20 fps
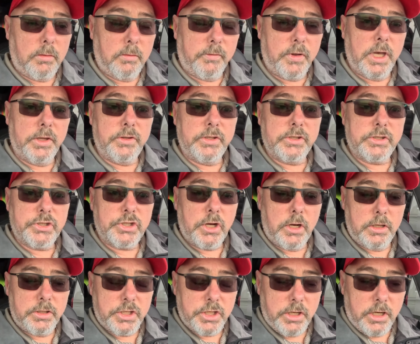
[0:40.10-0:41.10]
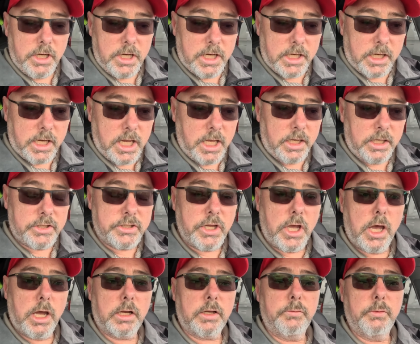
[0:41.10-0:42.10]
We've got this charge here. I kind of
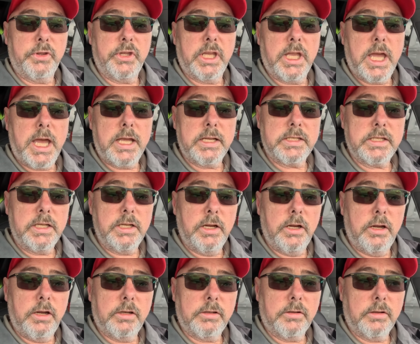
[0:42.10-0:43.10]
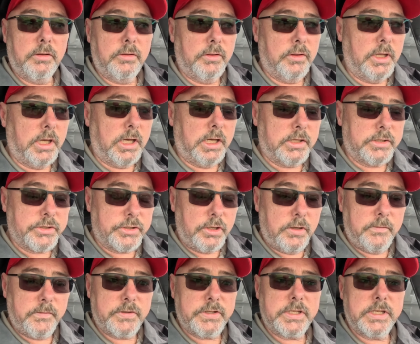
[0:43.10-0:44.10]
talked with the guys here. The
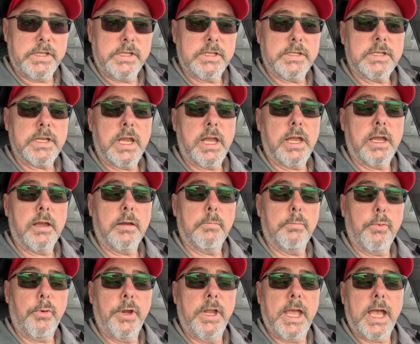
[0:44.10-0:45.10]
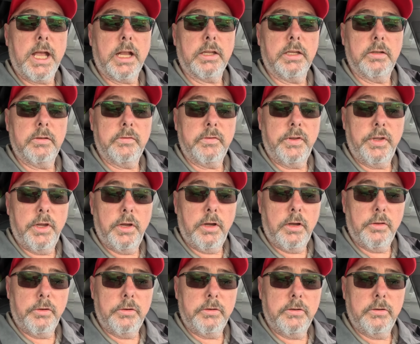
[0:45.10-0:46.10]
service is uh, pretty active
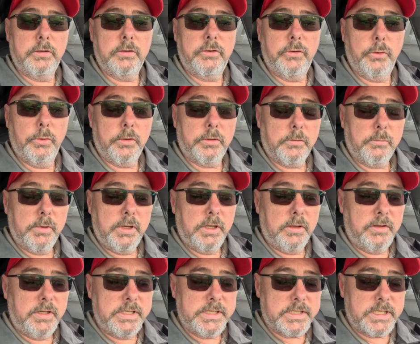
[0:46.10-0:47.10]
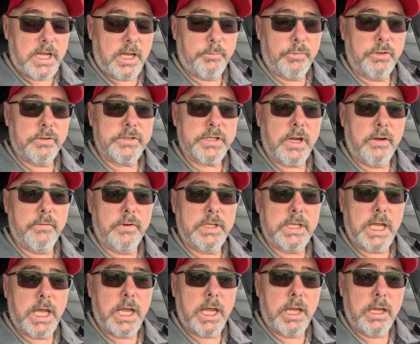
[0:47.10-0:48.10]
here. They're doing two or three of these demos every
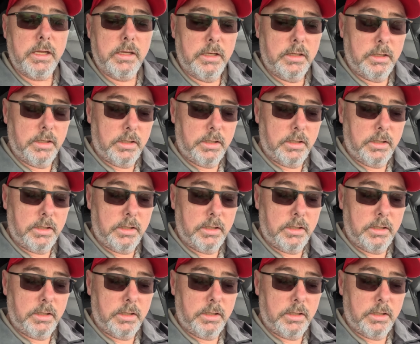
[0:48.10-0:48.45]
day.